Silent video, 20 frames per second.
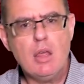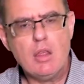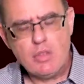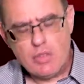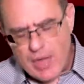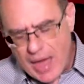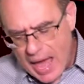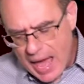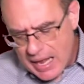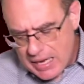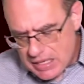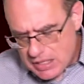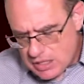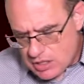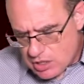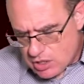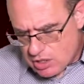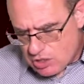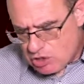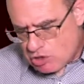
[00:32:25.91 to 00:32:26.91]
That
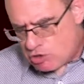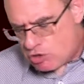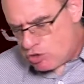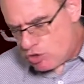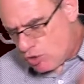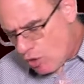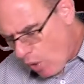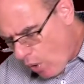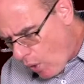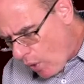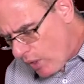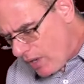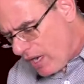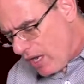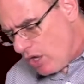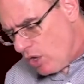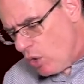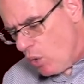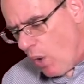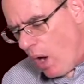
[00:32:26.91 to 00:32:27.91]

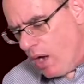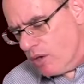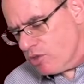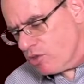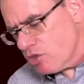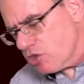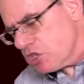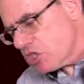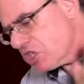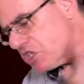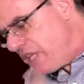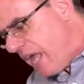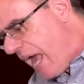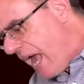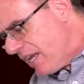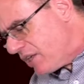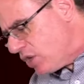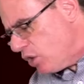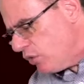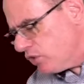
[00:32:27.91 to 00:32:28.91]
sword, you
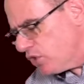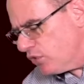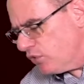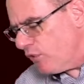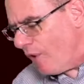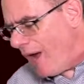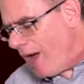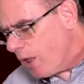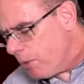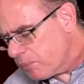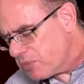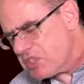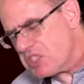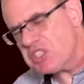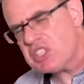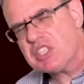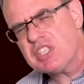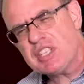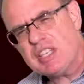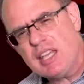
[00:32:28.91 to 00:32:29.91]
understand, you've developed the
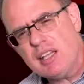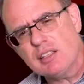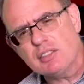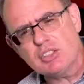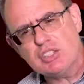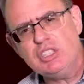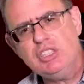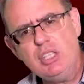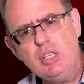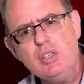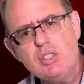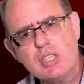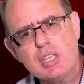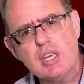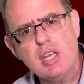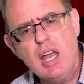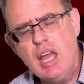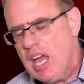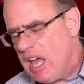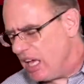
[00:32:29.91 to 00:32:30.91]
skill to use
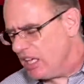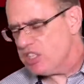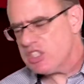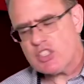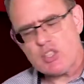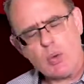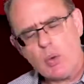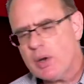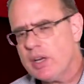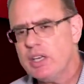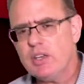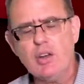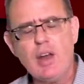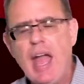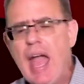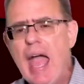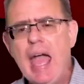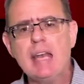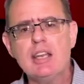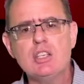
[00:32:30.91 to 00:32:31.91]
it. A sword in your
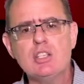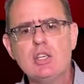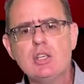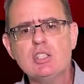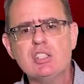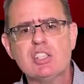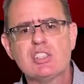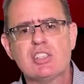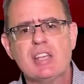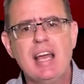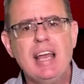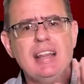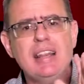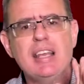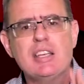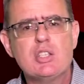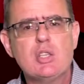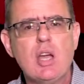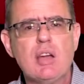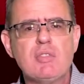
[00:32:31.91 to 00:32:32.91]
hand is useless
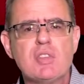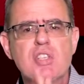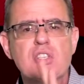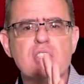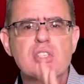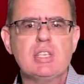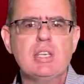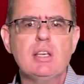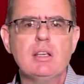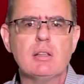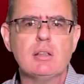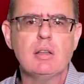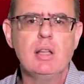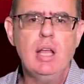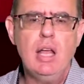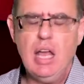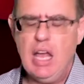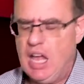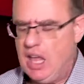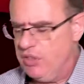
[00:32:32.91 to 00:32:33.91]
unless you have the skill
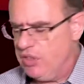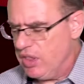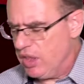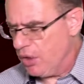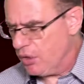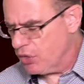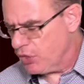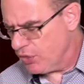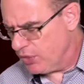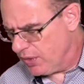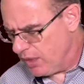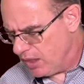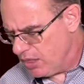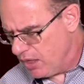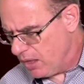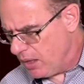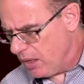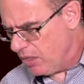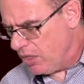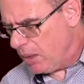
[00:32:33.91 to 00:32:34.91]
and the,
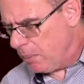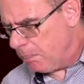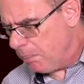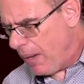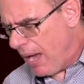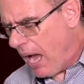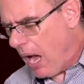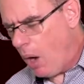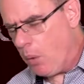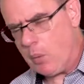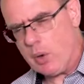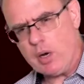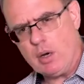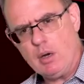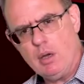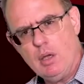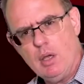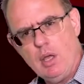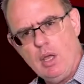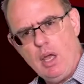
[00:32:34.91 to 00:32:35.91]
the, the power
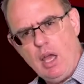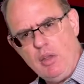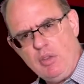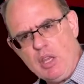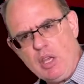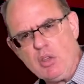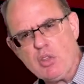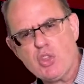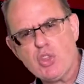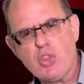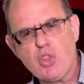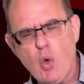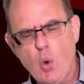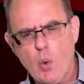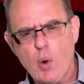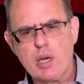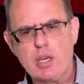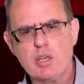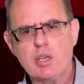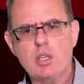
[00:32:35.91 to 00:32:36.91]
and the
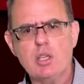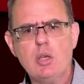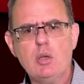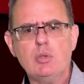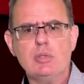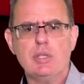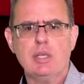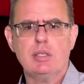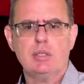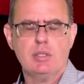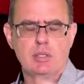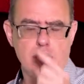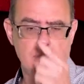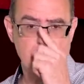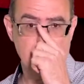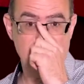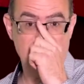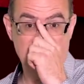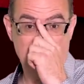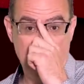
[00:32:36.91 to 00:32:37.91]
authority to use it.
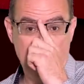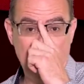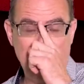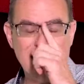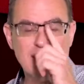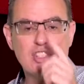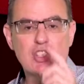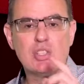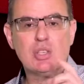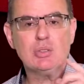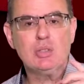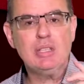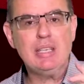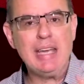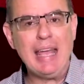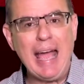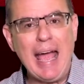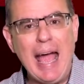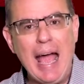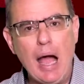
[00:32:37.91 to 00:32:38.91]
And so
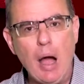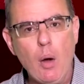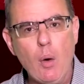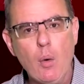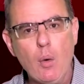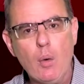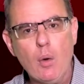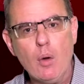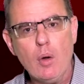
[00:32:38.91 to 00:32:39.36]
now,